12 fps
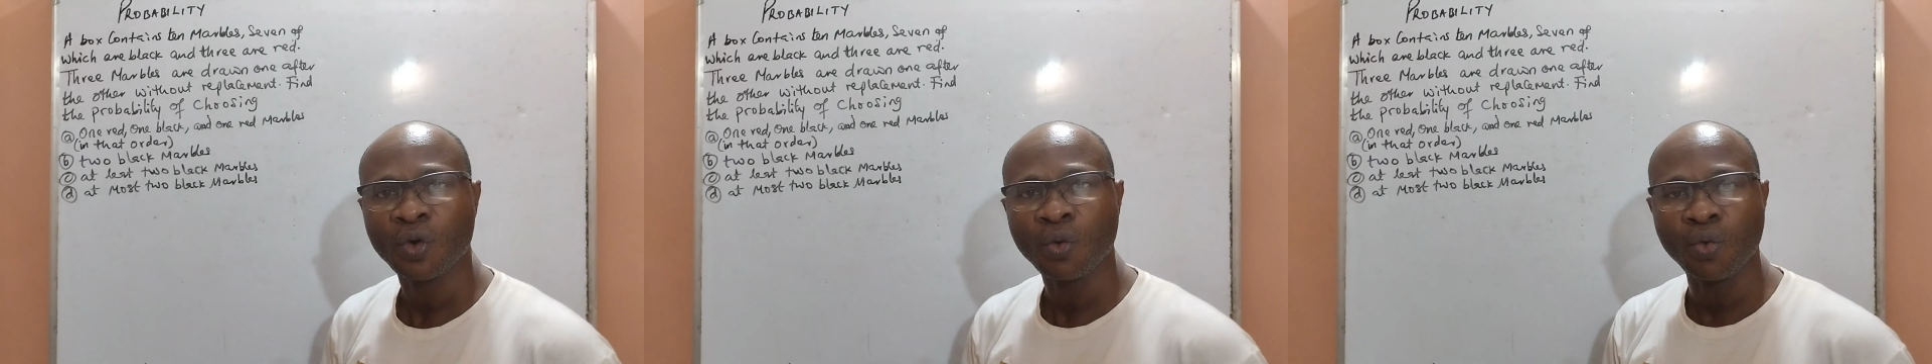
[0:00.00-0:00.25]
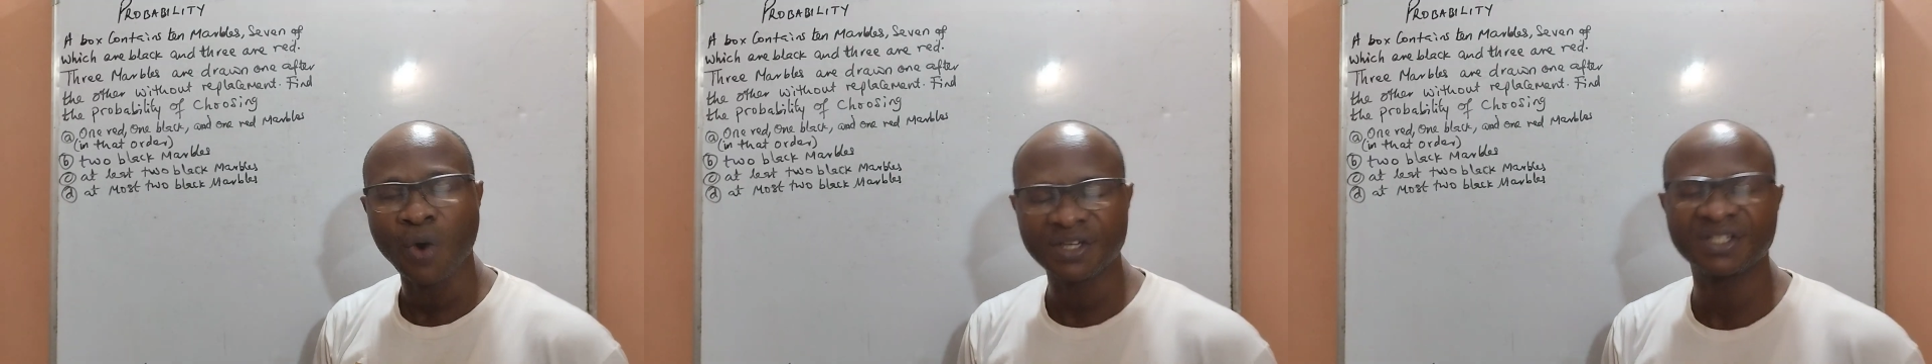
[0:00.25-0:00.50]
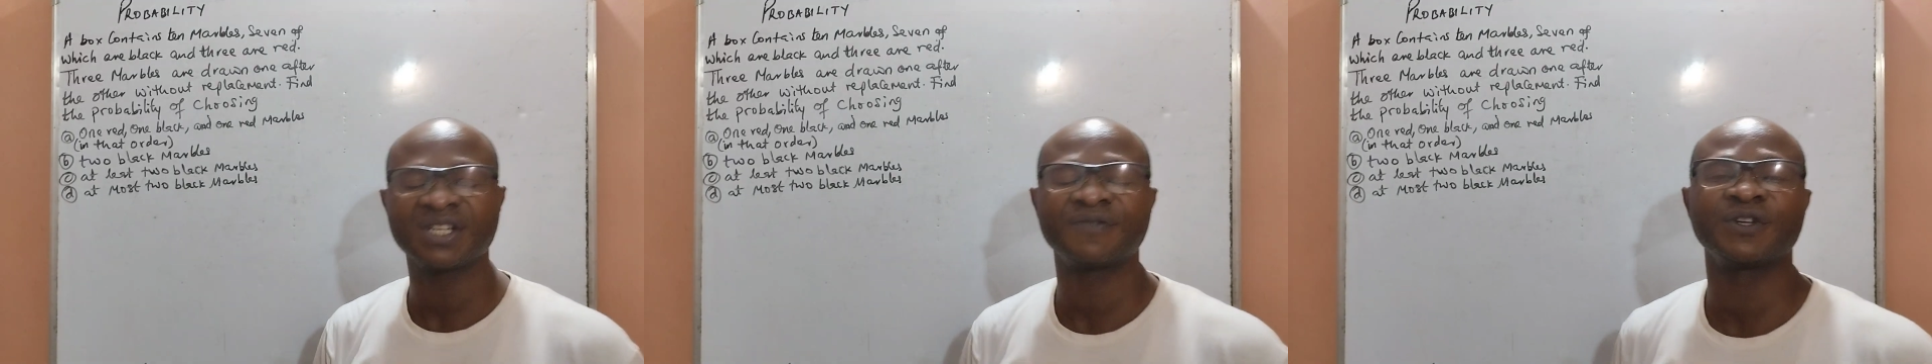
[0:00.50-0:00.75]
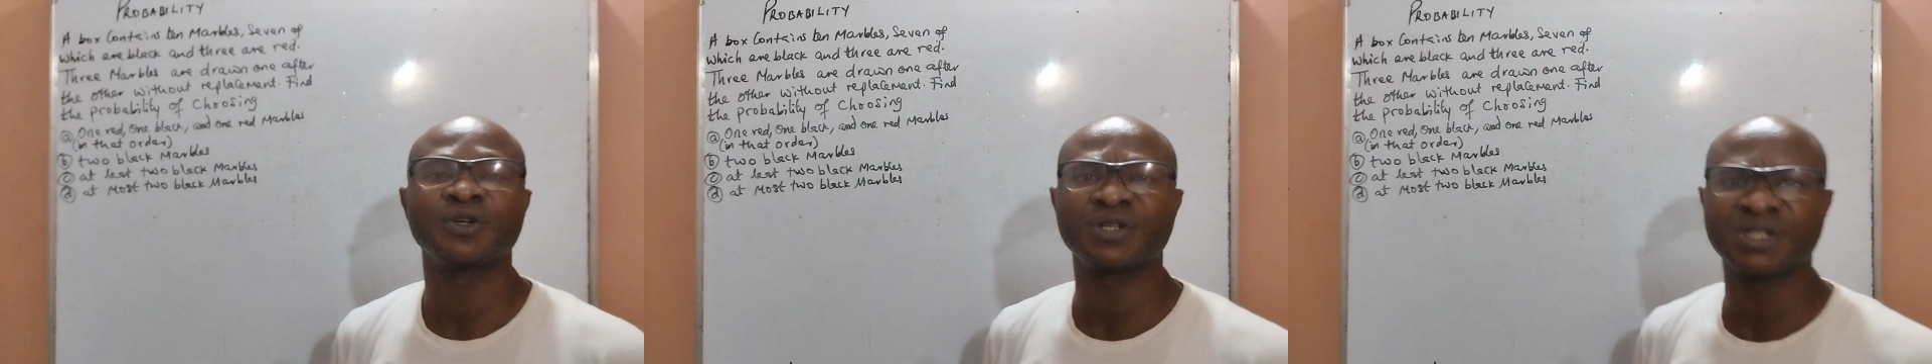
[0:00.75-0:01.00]
Watch this
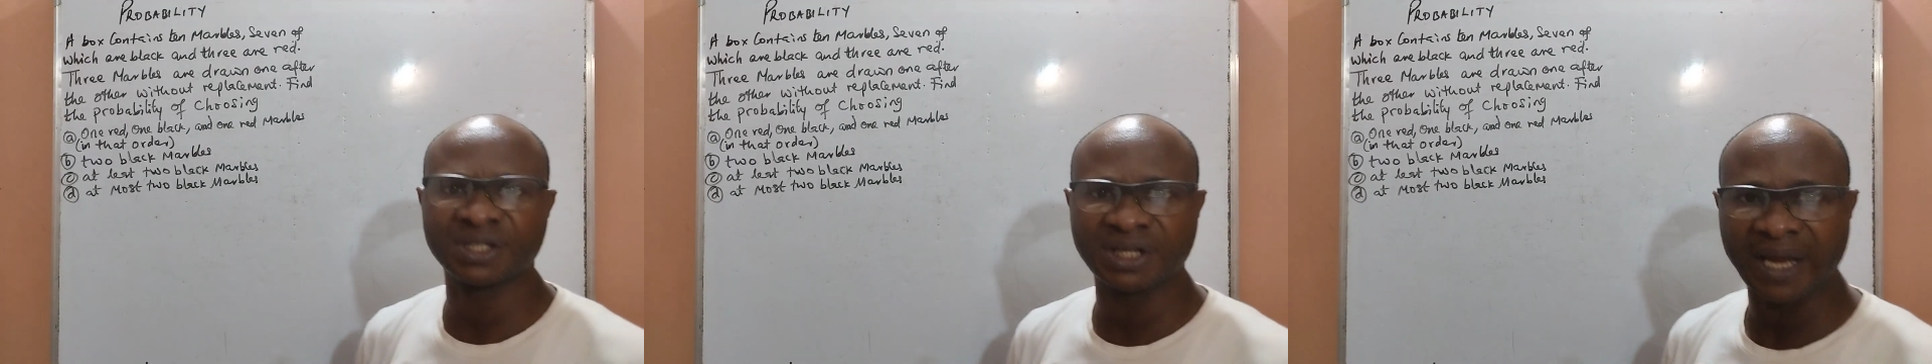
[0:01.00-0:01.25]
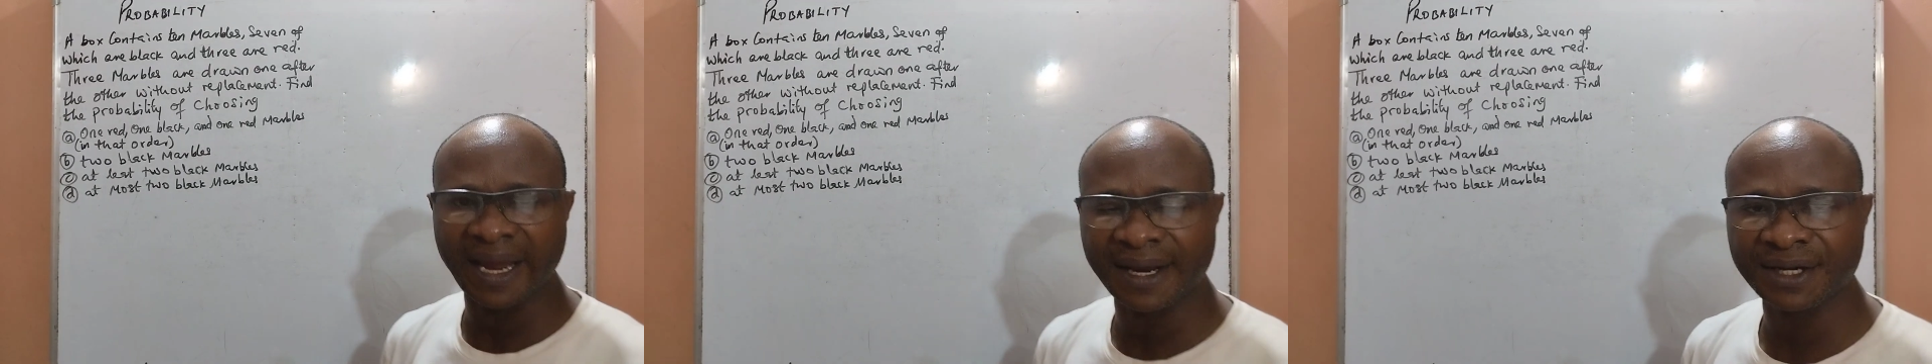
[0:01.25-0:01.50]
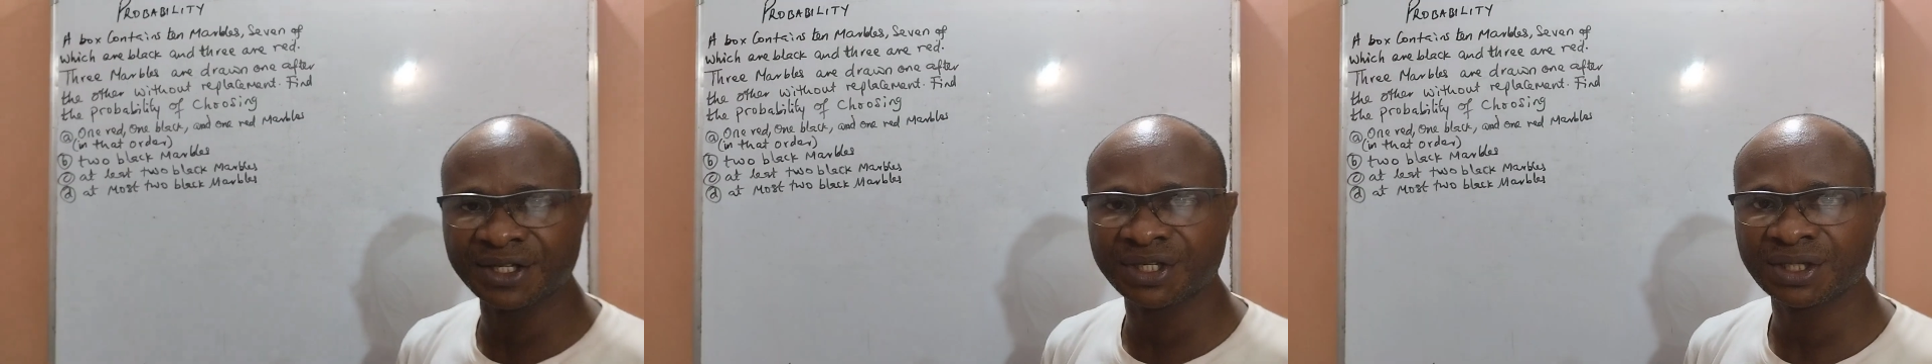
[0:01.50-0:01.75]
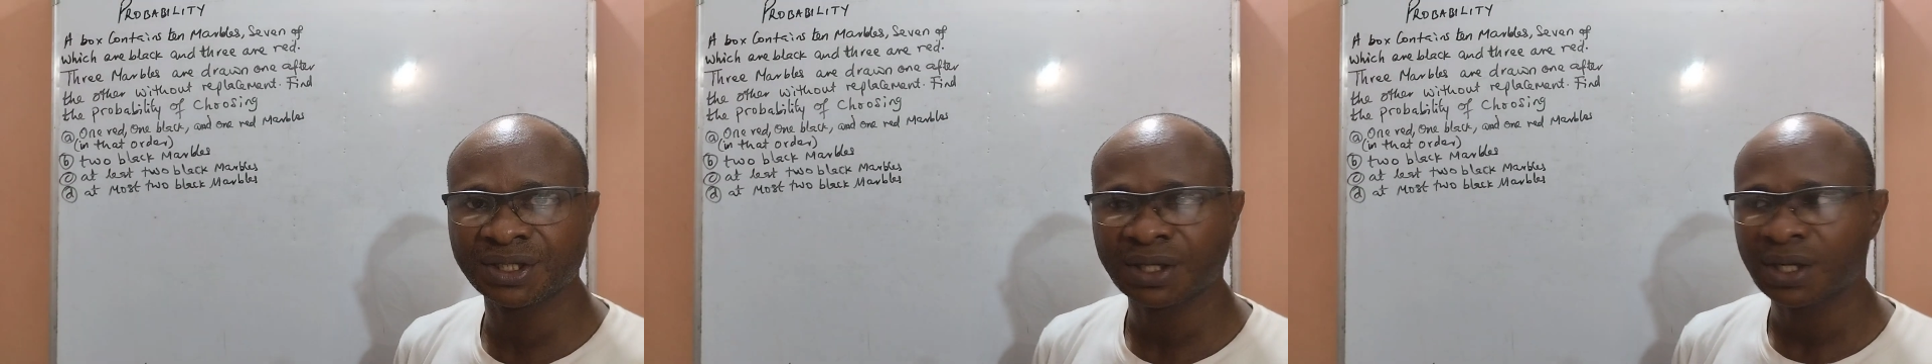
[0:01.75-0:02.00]
video till the
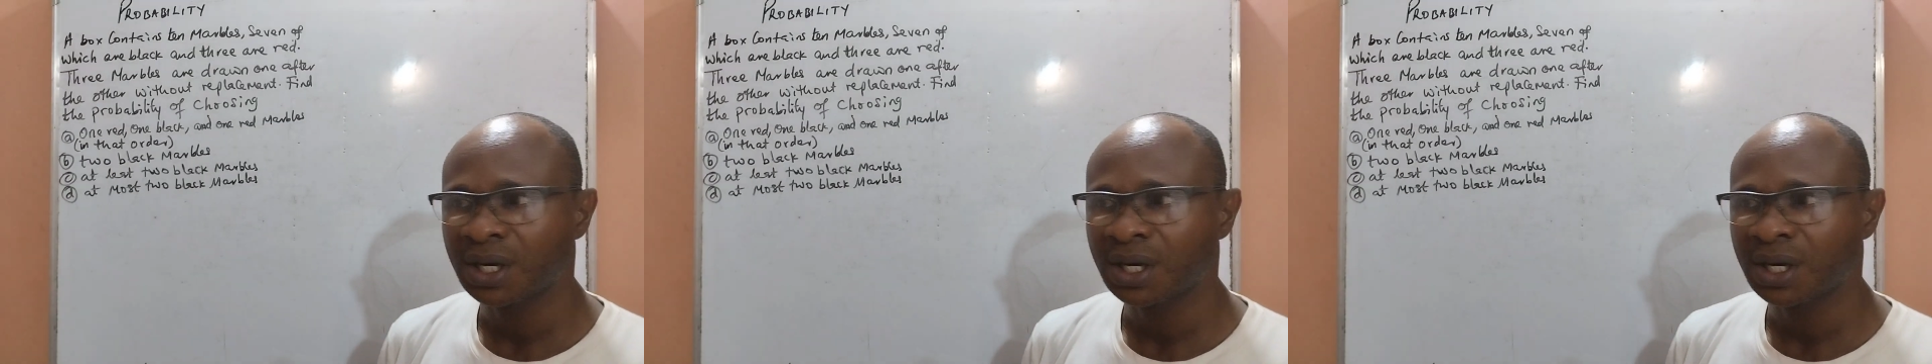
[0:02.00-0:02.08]
end.